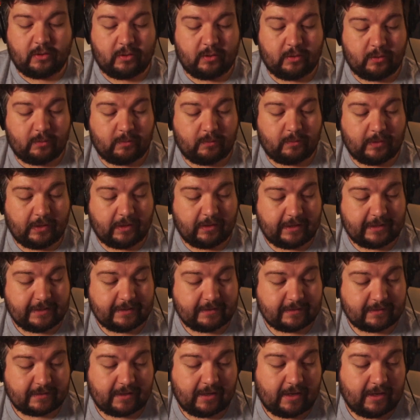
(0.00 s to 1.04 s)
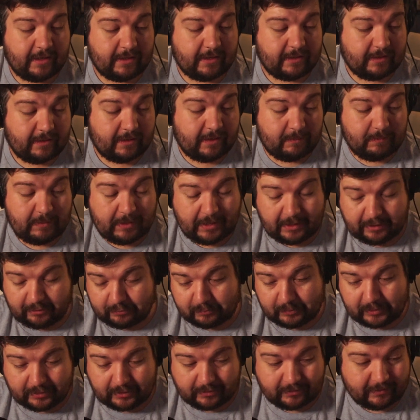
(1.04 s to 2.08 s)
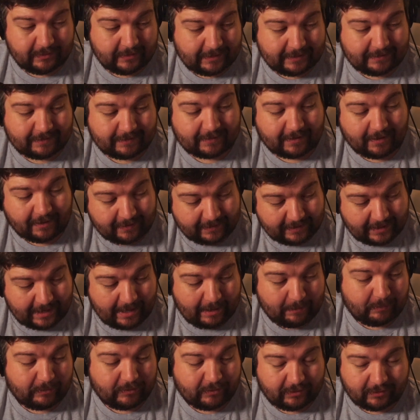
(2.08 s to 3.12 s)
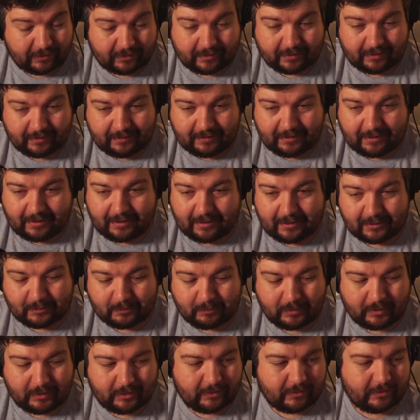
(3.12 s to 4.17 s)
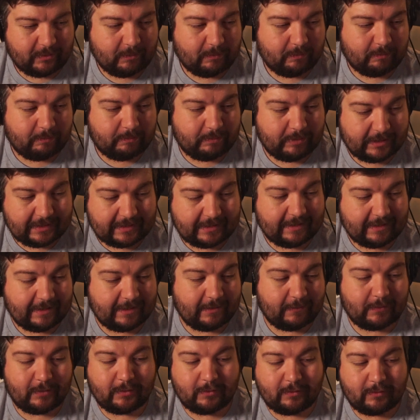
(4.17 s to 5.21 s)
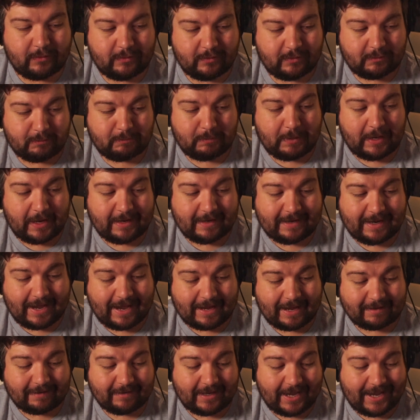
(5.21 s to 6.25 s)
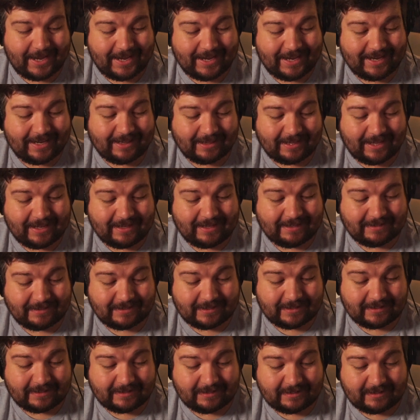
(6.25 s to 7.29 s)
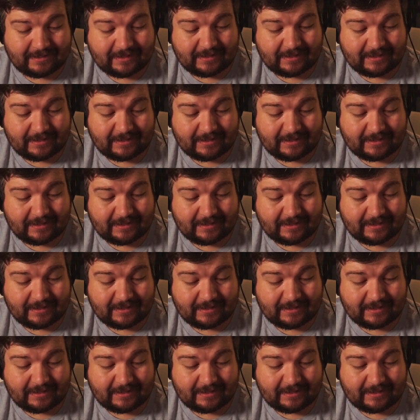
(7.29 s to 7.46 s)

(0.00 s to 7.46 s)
where it's got a manual mode, it's got the aperture auto mode, but if you use Pentax A lenses,